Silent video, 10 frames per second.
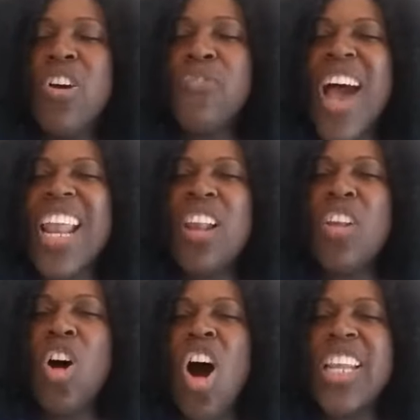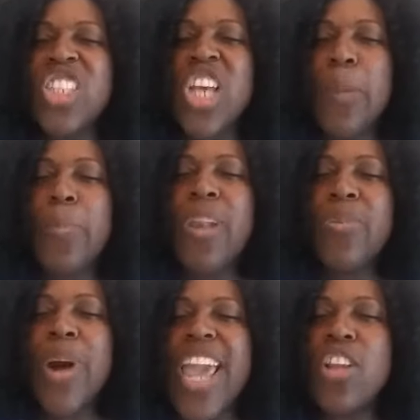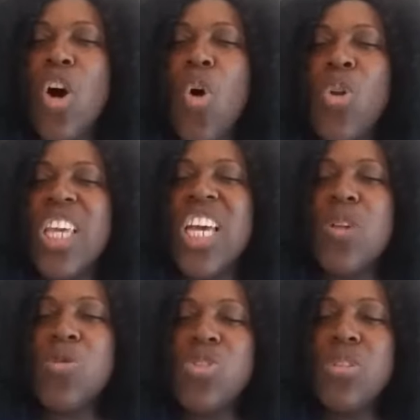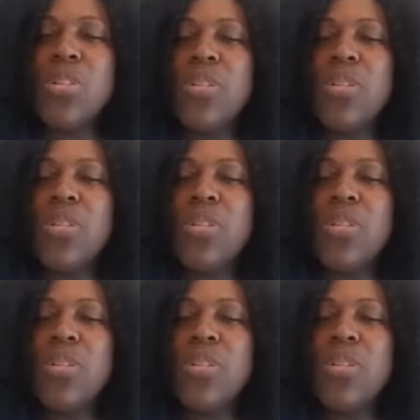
Father, Lord, they shall pray in the Holy Ghost.